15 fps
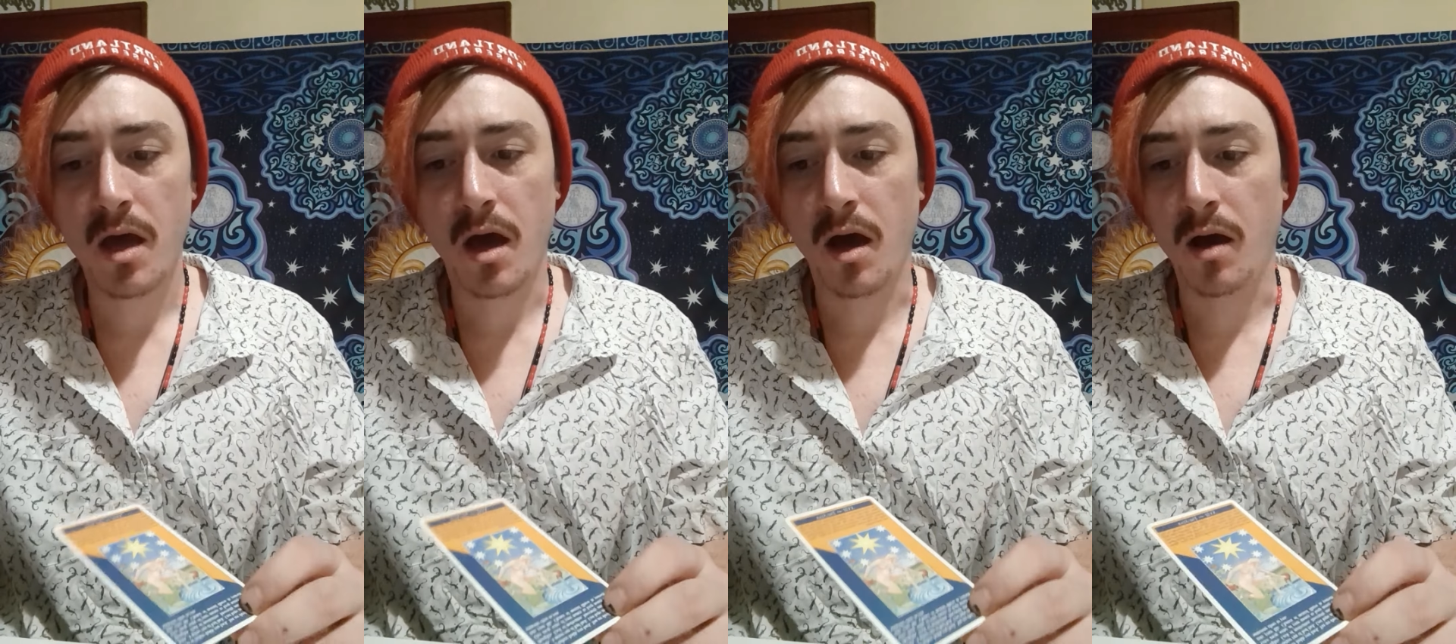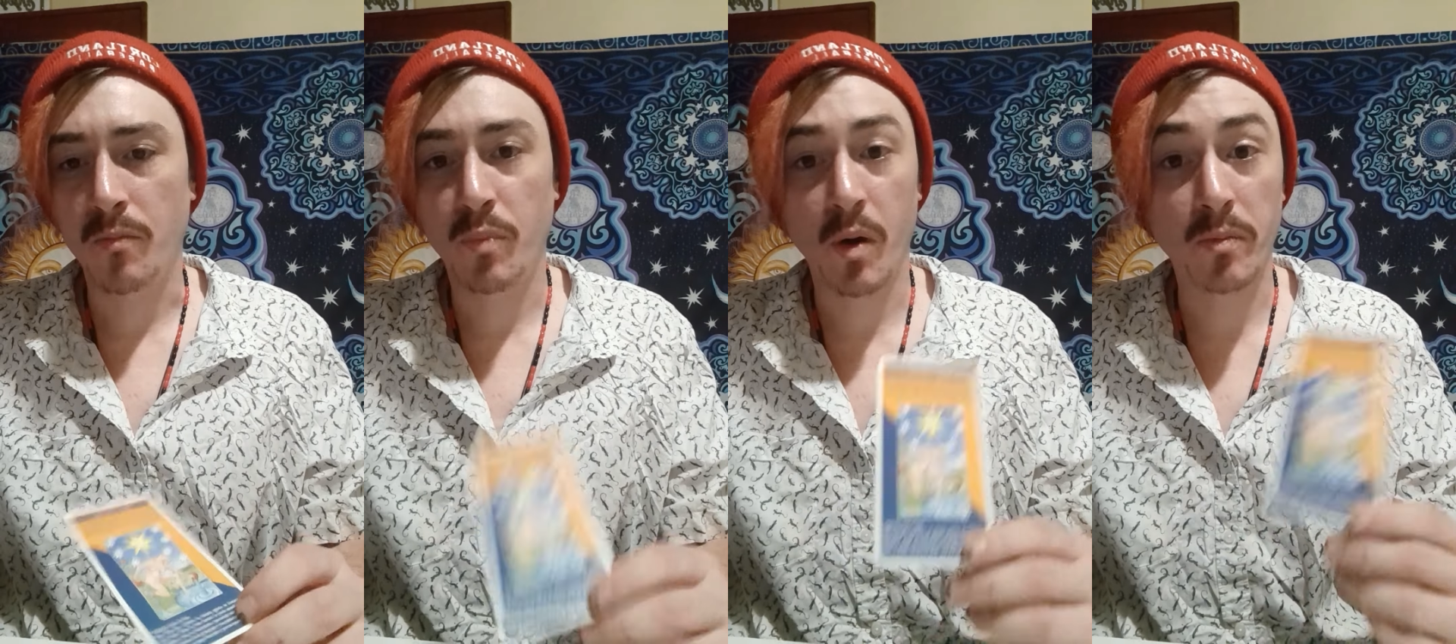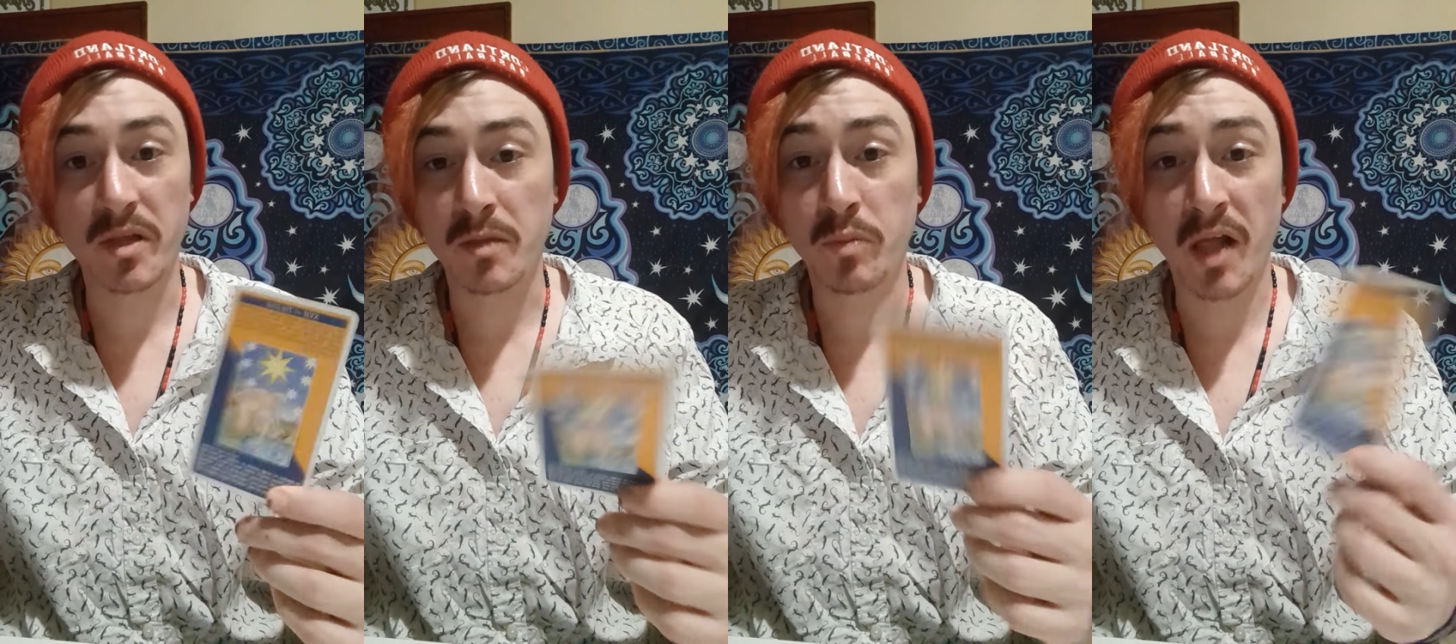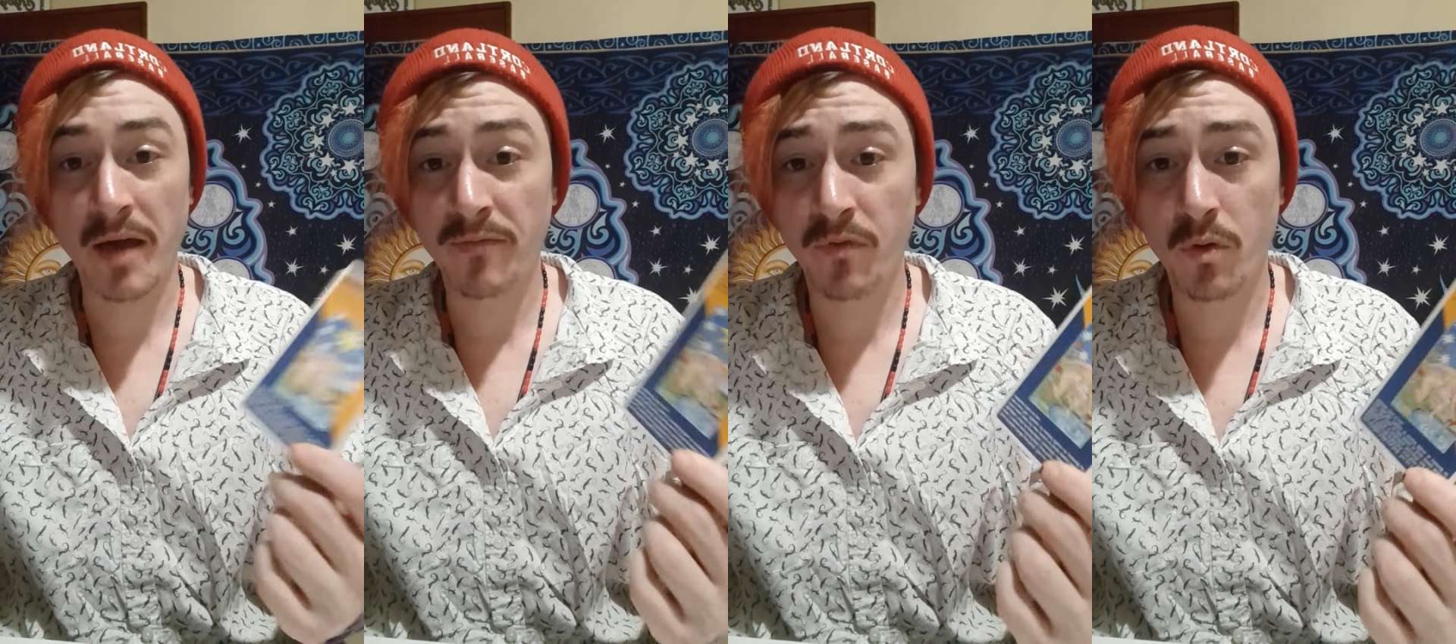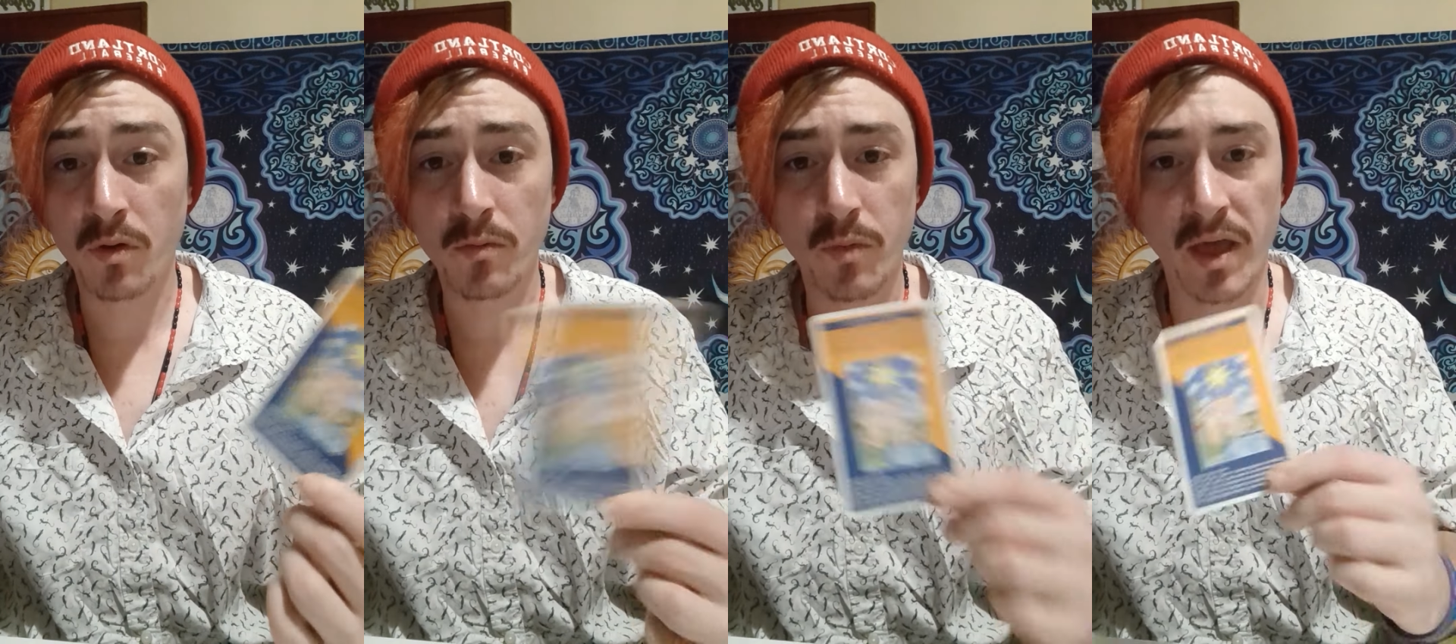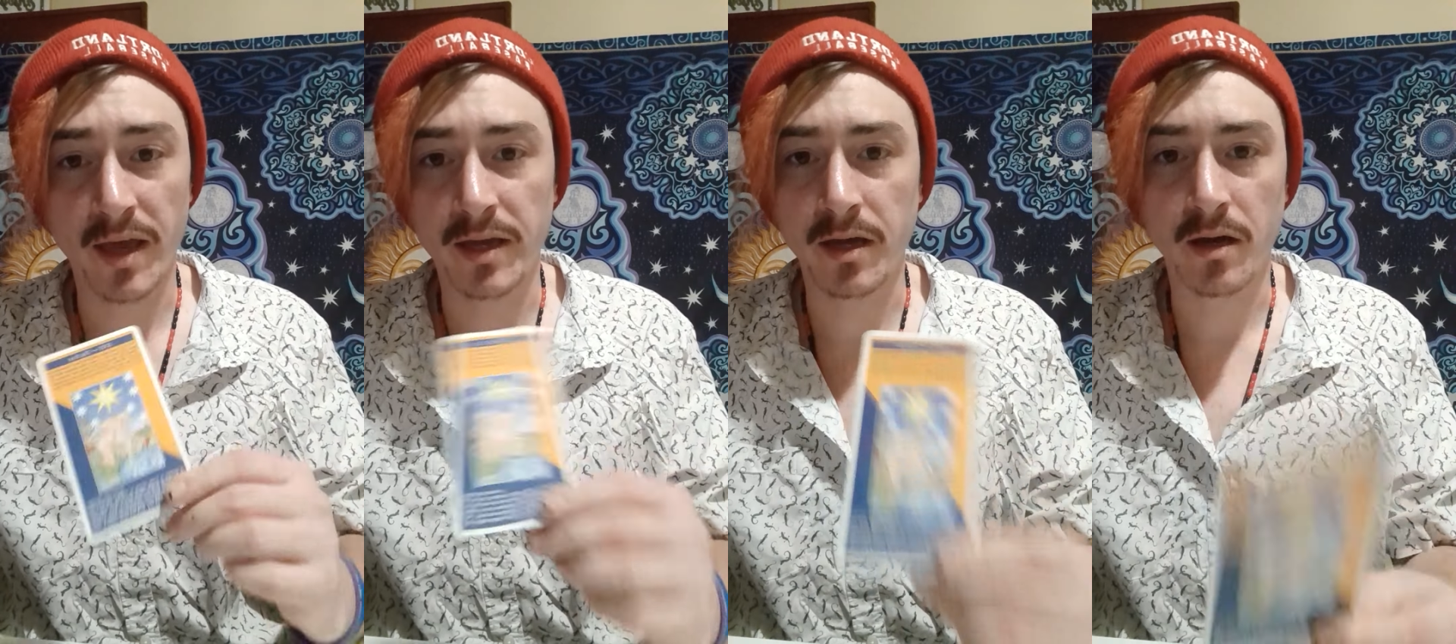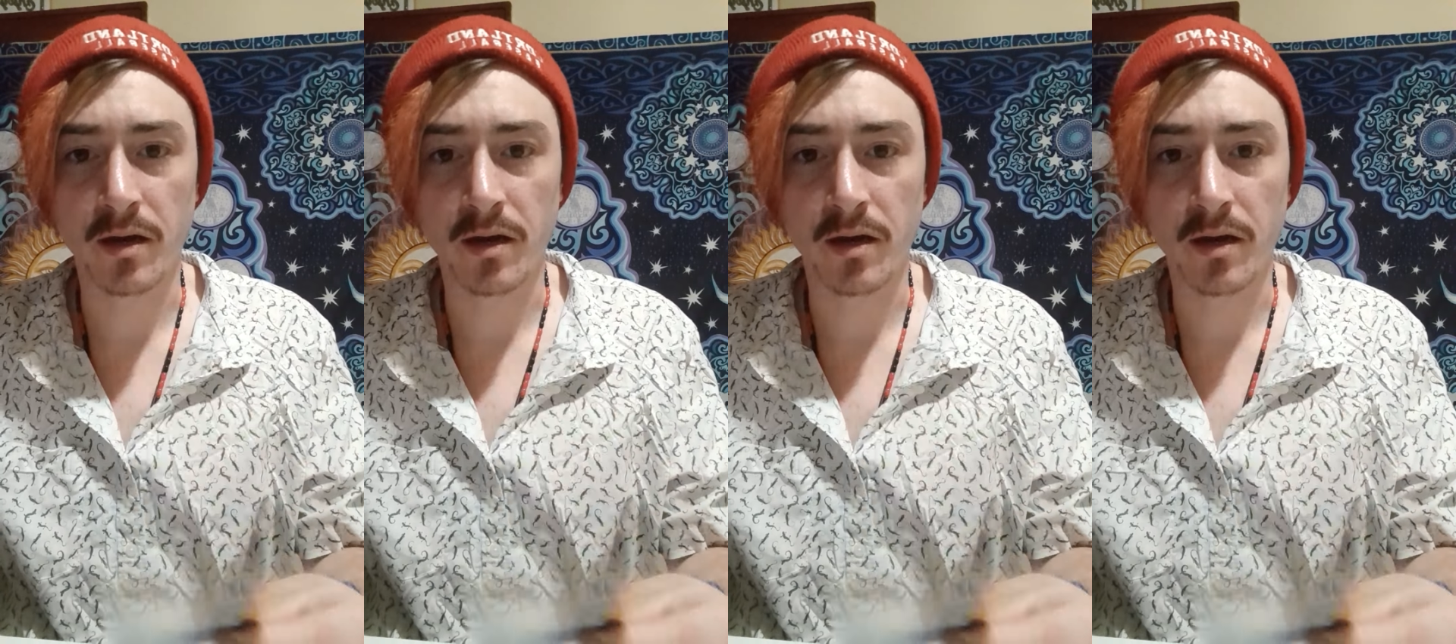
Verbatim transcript: uh, public platform like